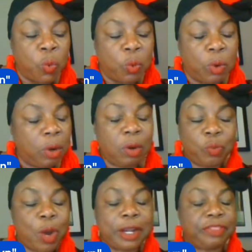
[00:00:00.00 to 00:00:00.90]
oh,
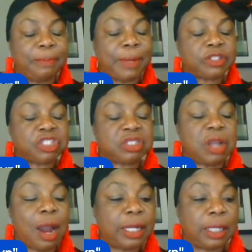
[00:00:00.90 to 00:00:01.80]
one of the most
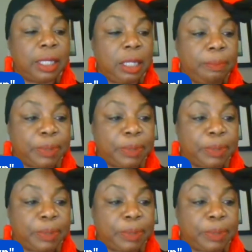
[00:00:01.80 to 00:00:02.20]
startling